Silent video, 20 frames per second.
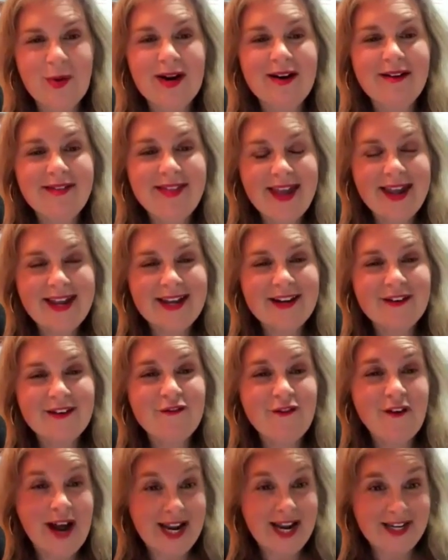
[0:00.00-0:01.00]
where they
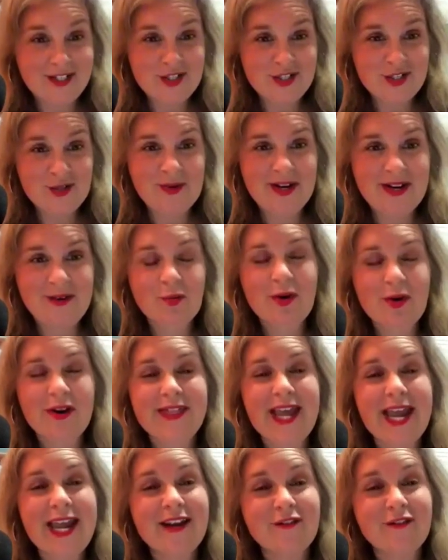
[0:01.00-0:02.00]
can find you and
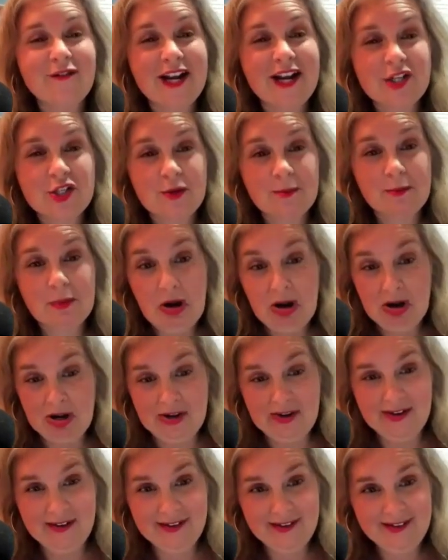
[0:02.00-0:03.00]
where they can find your
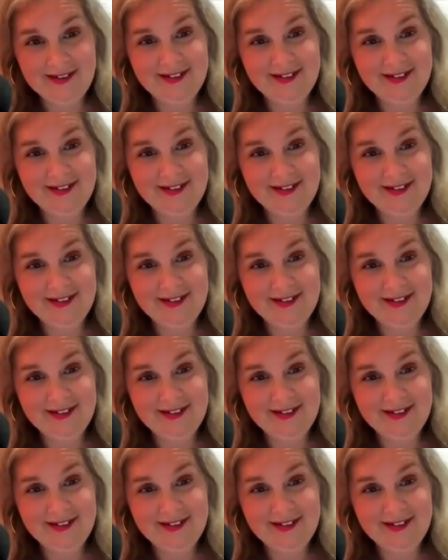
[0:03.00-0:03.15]
book?